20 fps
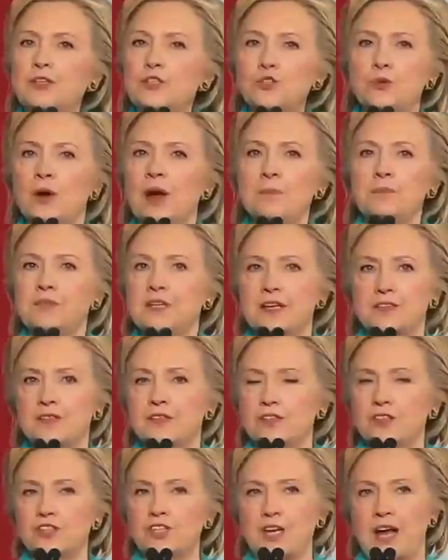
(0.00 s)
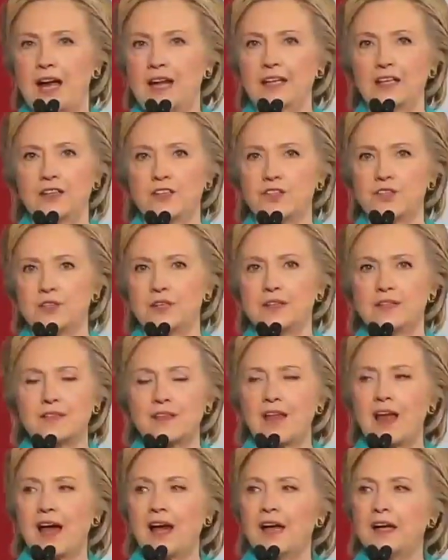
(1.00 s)
But Trump doesn't challenge
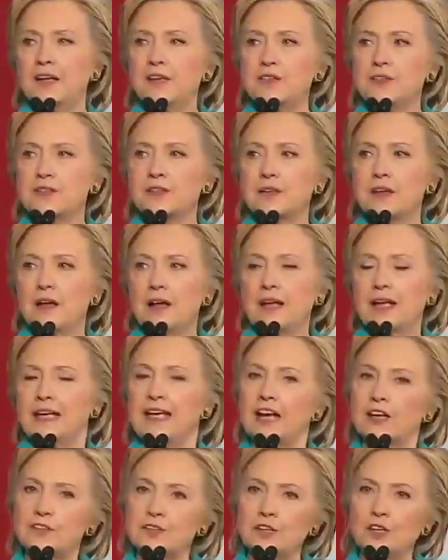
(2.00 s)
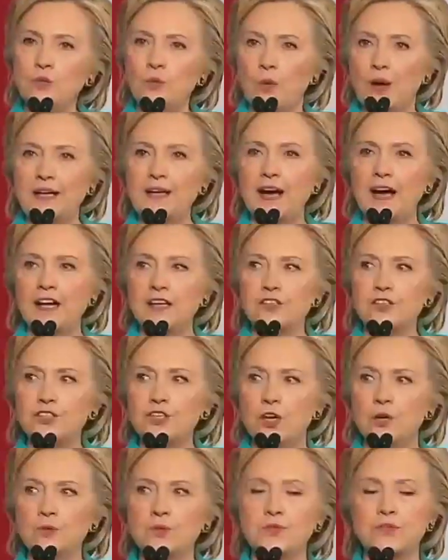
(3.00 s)
these lies. He actually went
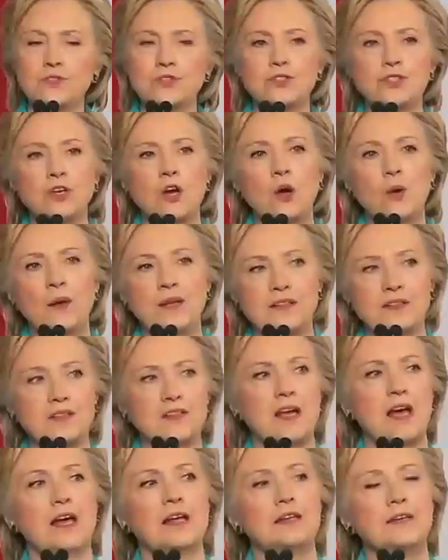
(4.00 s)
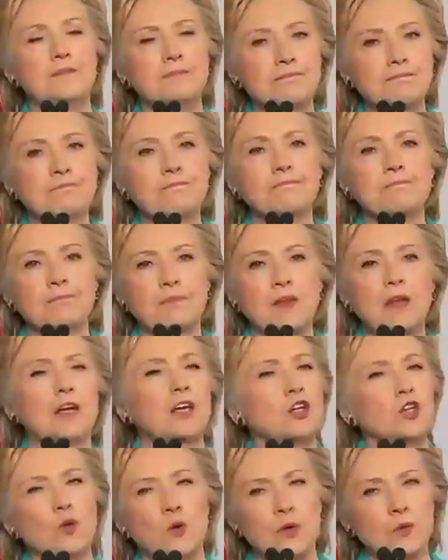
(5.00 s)
on Jones's show and said,
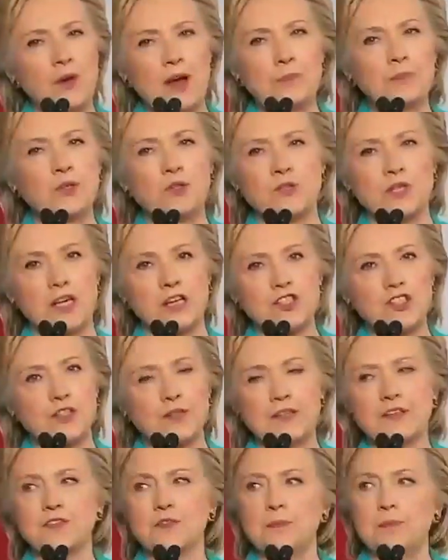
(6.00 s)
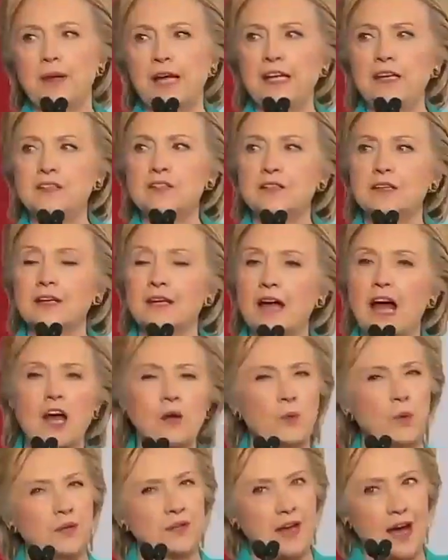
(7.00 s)
"Your reputation is
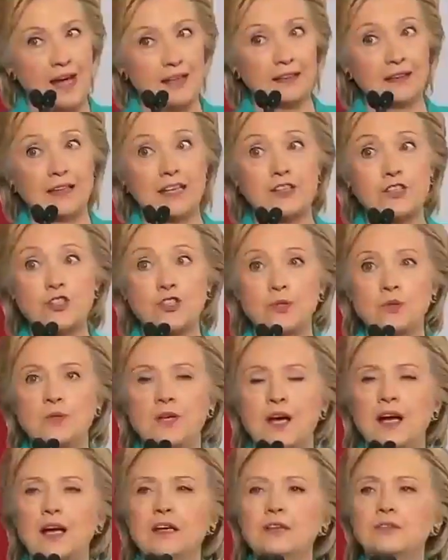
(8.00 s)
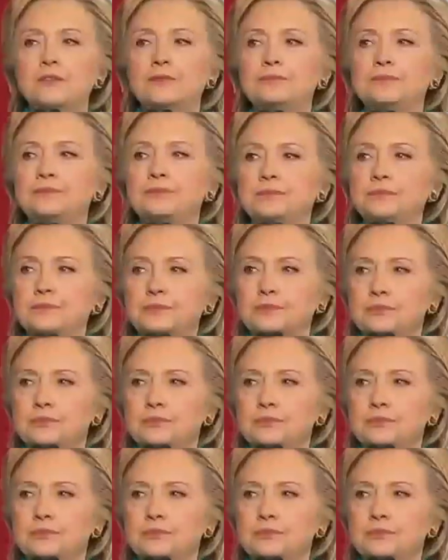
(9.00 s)
amazing. I will not let you down."